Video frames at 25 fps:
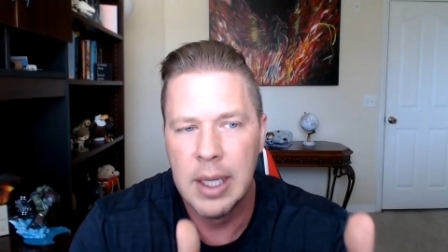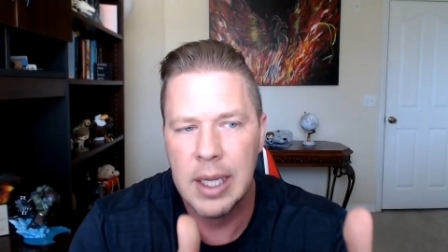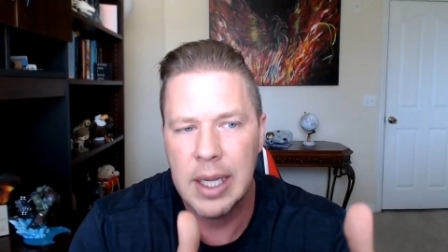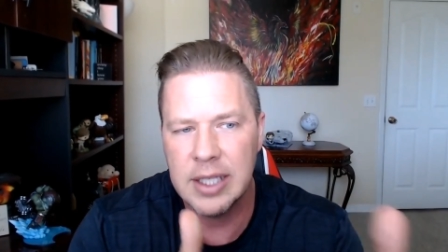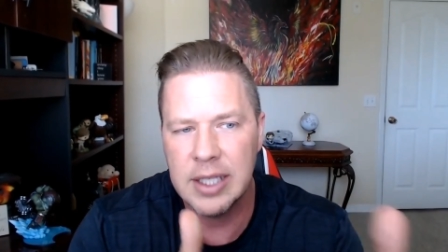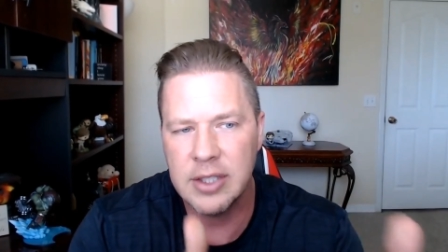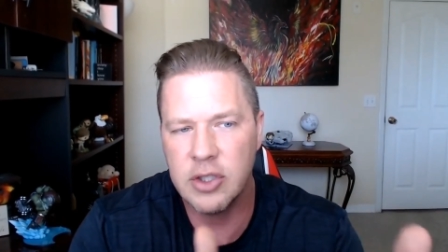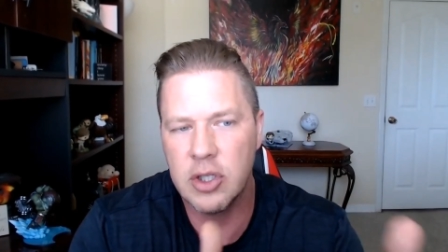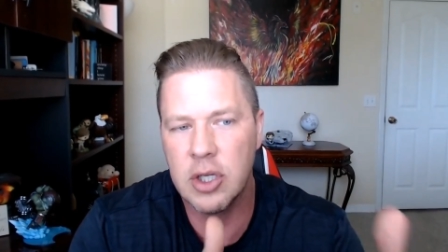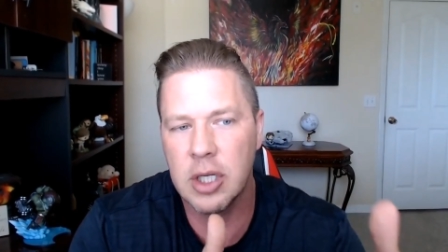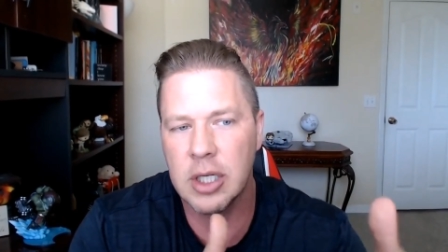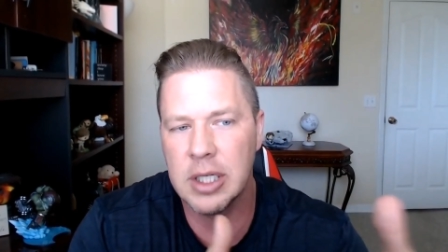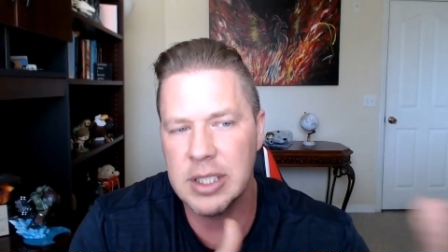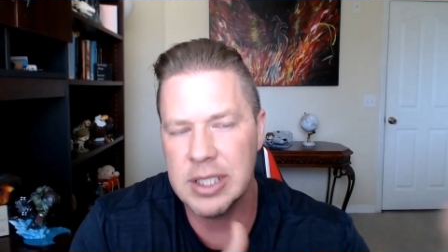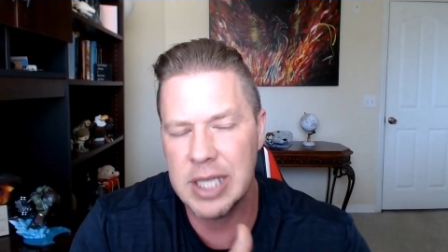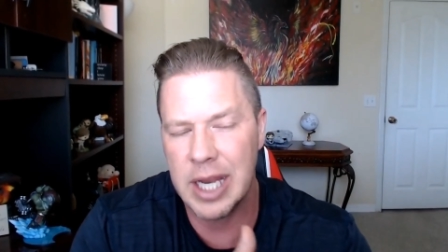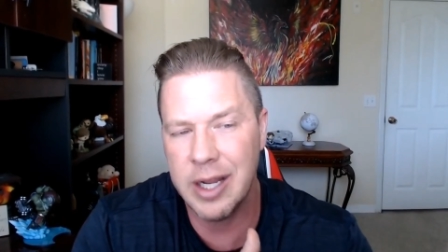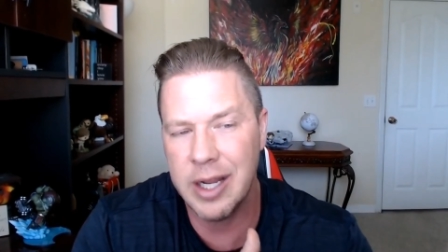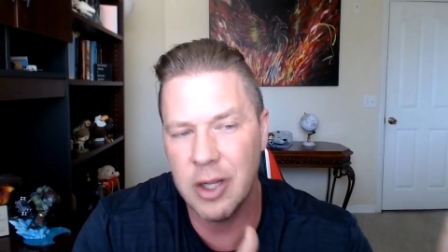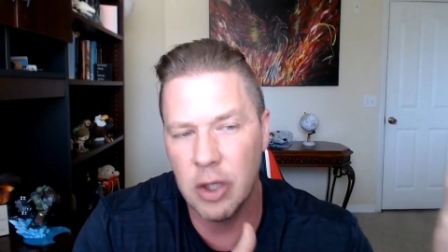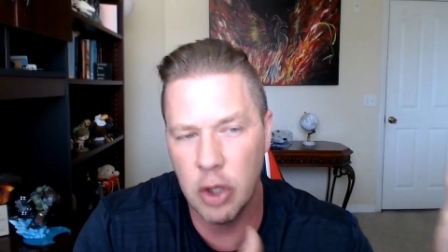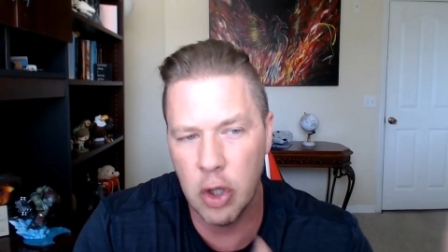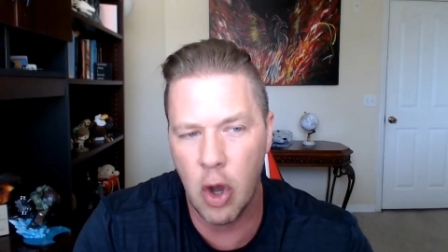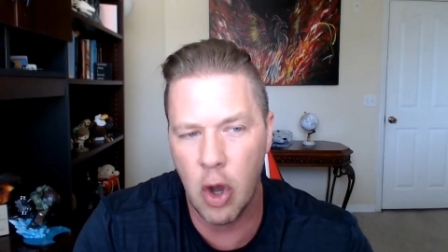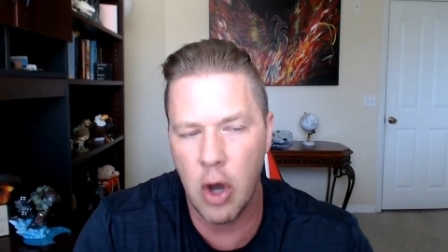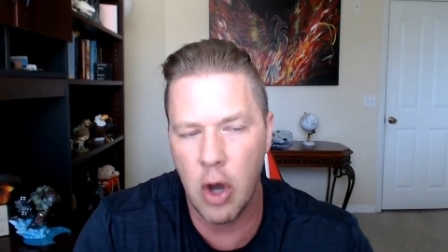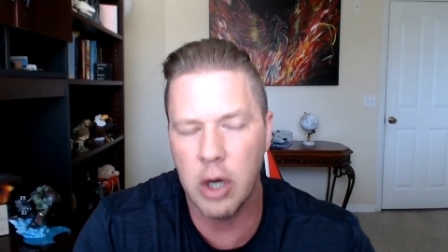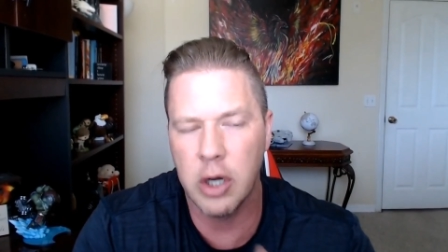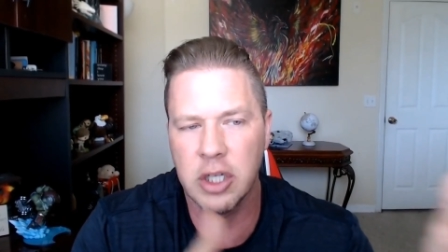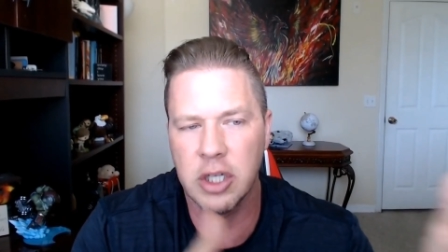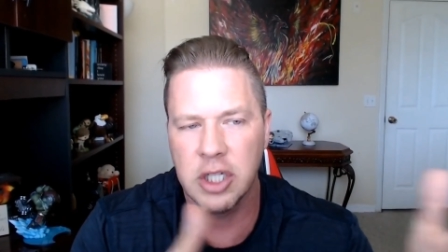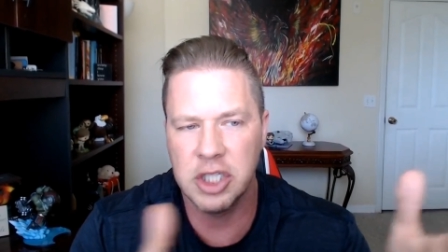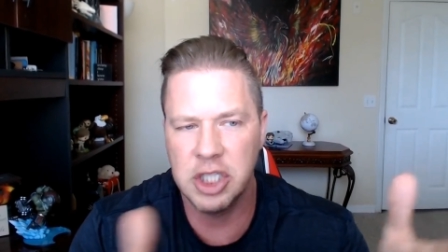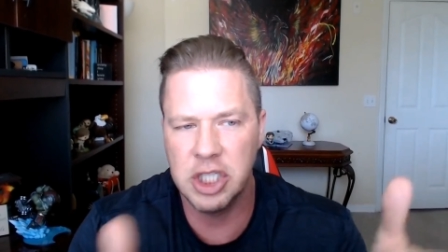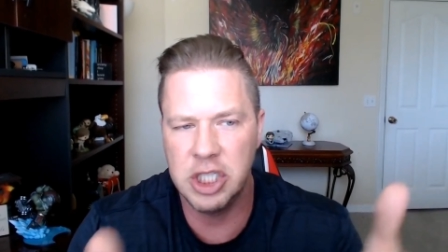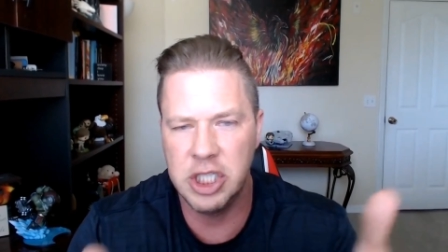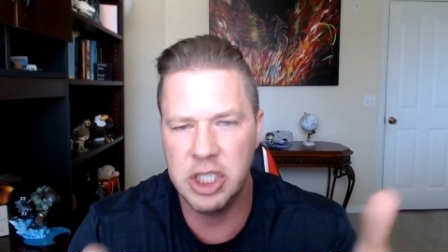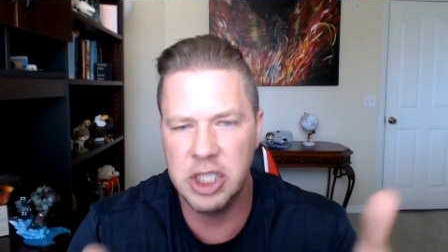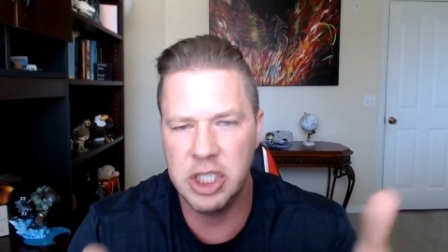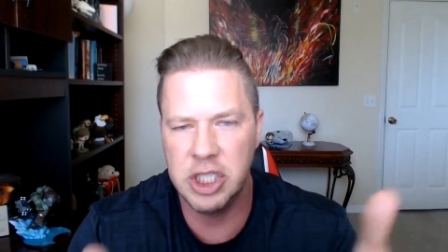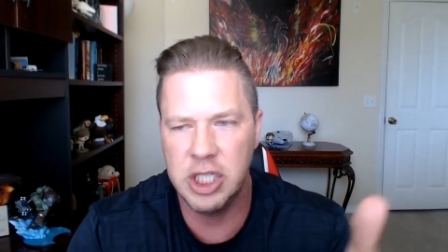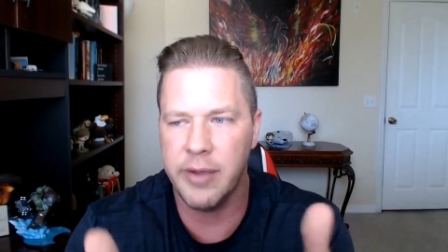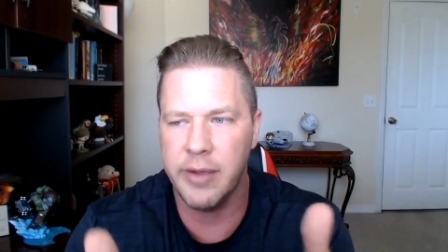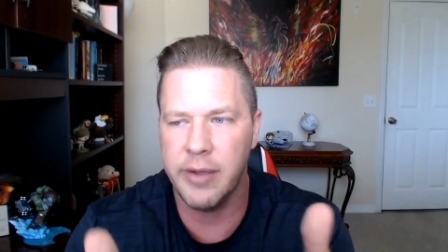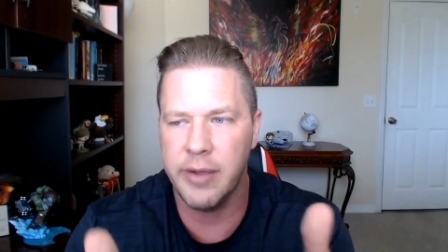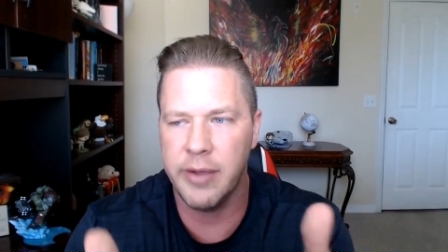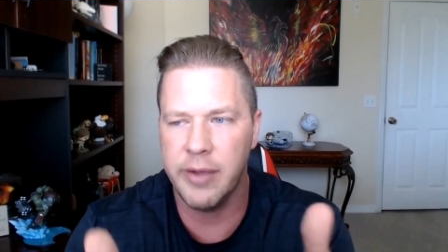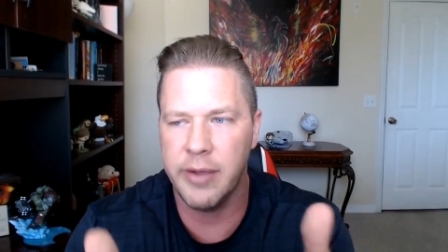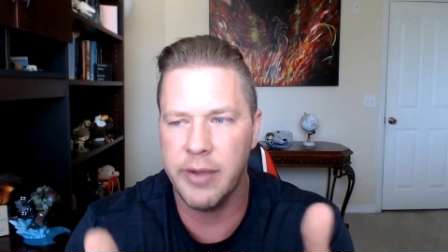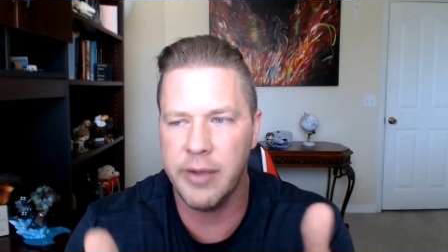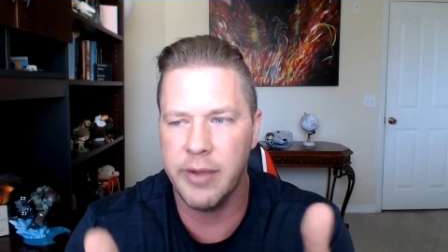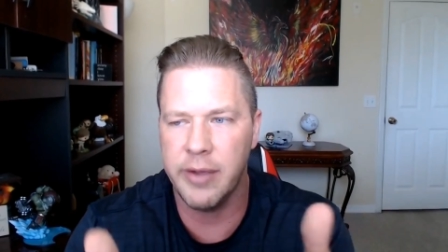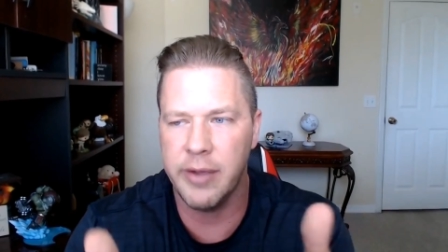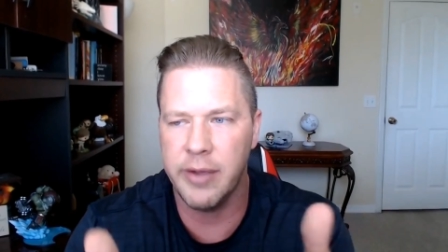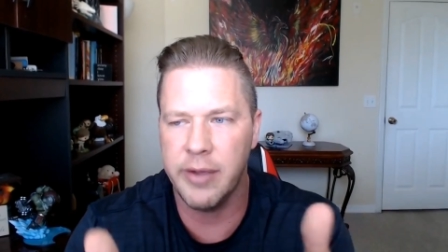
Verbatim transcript: It's going to take longer to shift